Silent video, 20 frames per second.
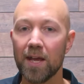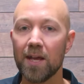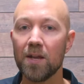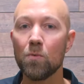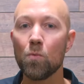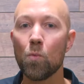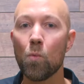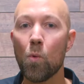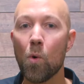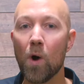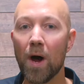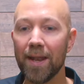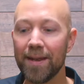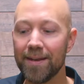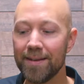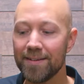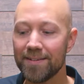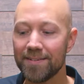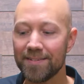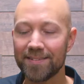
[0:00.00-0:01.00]
in
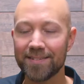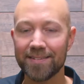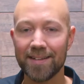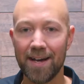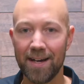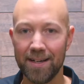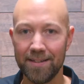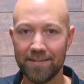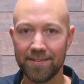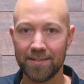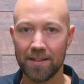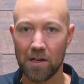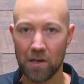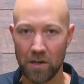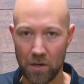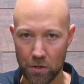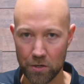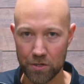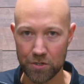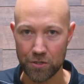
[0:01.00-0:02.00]
one size
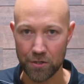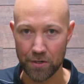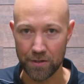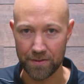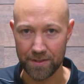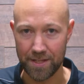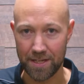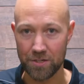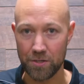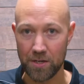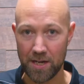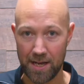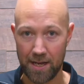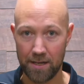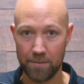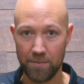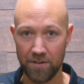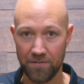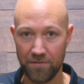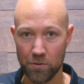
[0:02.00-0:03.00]
larger than you
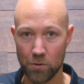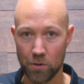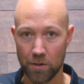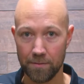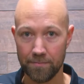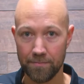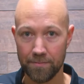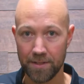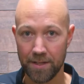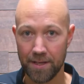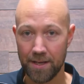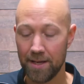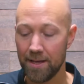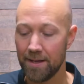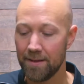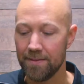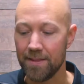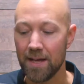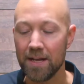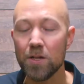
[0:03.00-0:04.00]
had before.
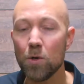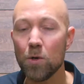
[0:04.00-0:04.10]
Then you